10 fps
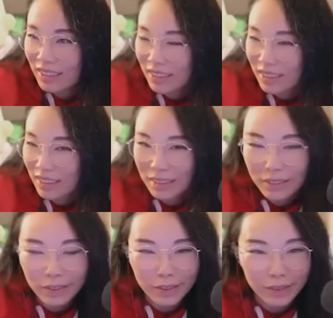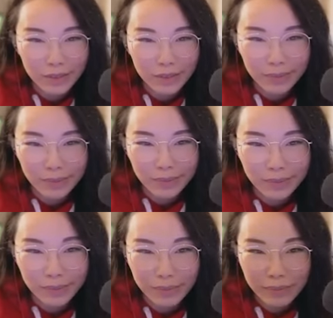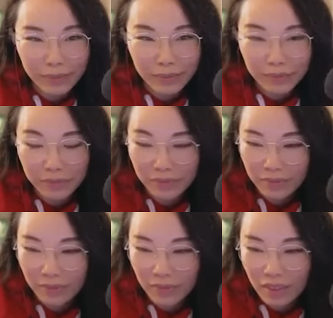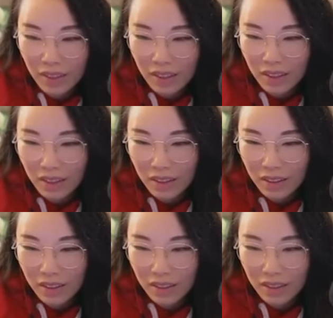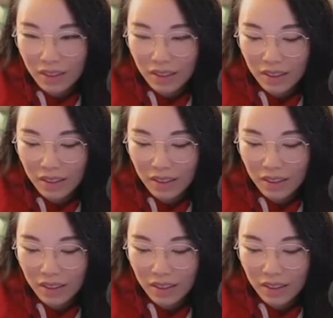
Nothing is said.